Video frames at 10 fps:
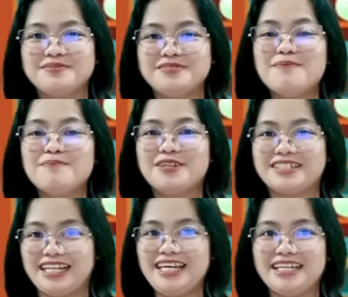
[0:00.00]
Number
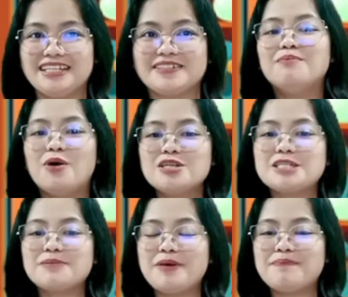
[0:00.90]
3.
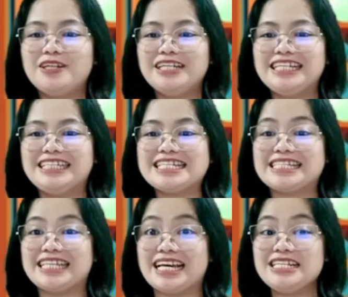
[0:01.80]
Most people in this
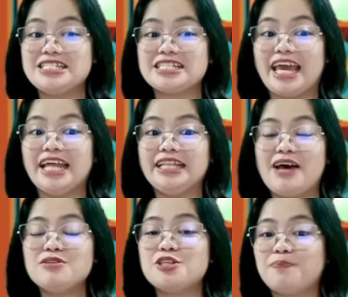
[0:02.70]
stage can
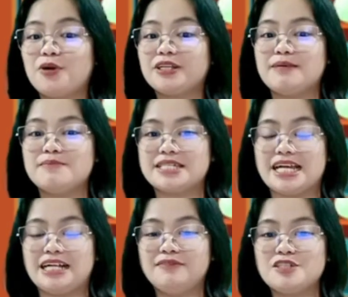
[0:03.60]
now support
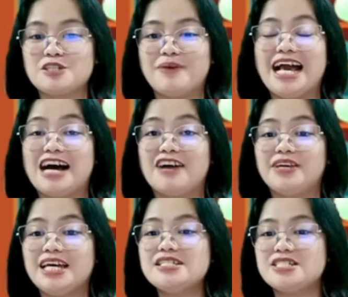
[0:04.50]
themselves by
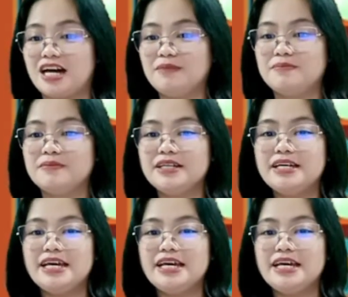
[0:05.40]
having a job,